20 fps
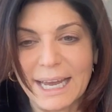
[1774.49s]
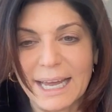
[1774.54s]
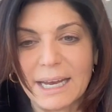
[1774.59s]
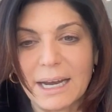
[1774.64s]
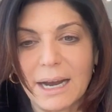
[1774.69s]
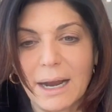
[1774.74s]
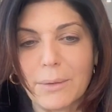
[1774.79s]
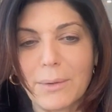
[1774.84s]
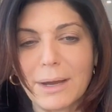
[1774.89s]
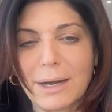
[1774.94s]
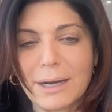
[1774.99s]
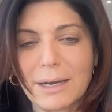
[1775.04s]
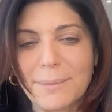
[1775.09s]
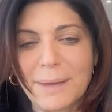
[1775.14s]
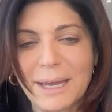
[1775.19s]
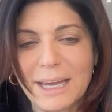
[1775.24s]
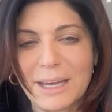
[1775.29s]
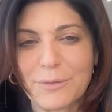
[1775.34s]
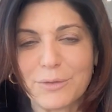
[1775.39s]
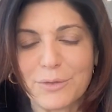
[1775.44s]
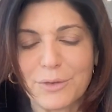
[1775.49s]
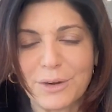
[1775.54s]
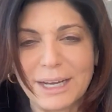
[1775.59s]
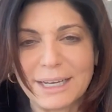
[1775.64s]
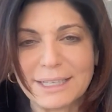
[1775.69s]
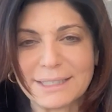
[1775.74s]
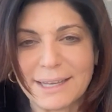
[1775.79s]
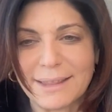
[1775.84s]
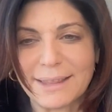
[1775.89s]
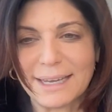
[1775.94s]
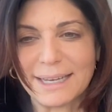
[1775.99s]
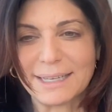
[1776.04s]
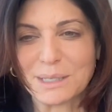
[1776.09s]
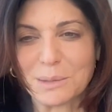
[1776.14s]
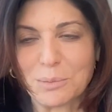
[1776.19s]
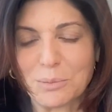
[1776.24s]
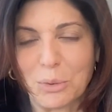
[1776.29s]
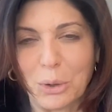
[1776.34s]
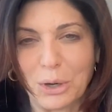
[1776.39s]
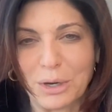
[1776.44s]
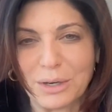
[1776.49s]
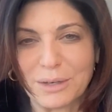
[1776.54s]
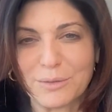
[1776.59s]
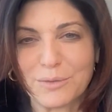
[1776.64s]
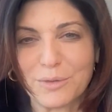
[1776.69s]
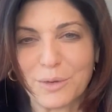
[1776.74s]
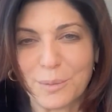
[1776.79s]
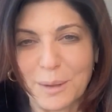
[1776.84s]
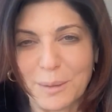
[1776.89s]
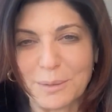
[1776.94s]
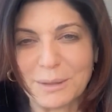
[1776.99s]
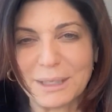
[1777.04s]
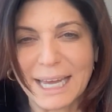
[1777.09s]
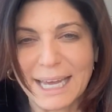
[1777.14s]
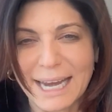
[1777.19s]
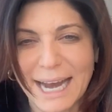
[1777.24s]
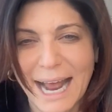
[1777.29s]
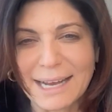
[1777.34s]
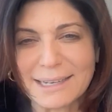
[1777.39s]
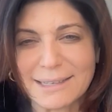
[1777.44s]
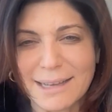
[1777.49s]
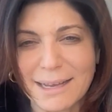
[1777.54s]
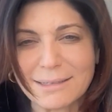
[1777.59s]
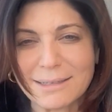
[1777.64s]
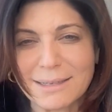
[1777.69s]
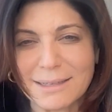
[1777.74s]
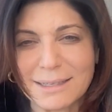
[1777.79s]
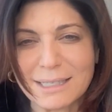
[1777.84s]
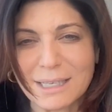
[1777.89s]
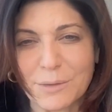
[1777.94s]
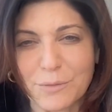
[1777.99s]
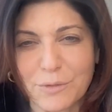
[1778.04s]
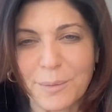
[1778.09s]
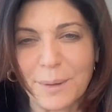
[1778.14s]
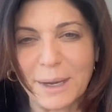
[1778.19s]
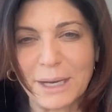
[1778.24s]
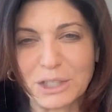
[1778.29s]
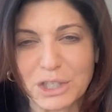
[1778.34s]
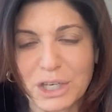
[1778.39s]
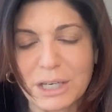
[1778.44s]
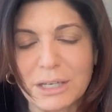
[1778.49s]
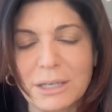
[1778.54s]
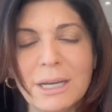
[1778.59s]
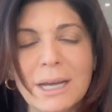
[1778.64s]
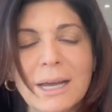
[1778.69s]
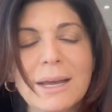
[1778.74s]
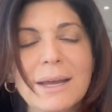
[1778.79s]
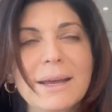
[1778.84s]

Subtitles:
And I wanted to make it free because I think it's important for people to get access to this information.